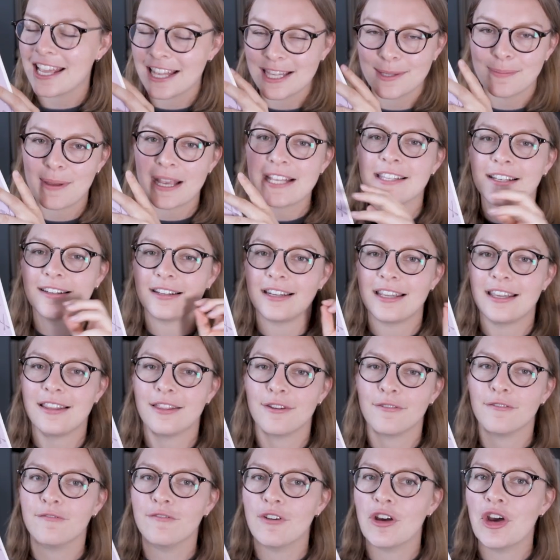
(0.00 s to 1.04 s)
It's basically
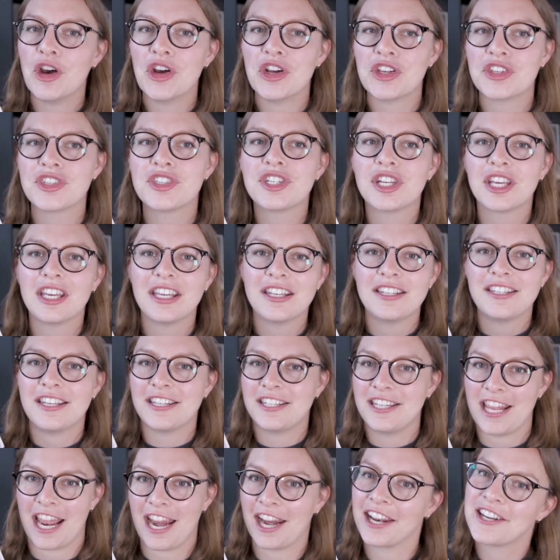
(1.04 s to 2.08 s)
the first
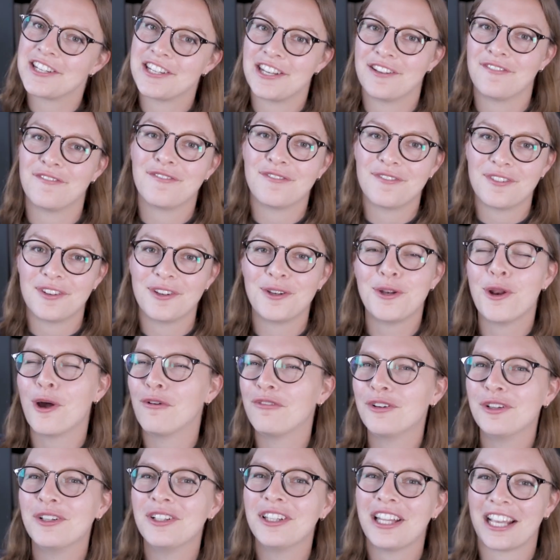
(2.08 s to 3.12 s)
detective novel.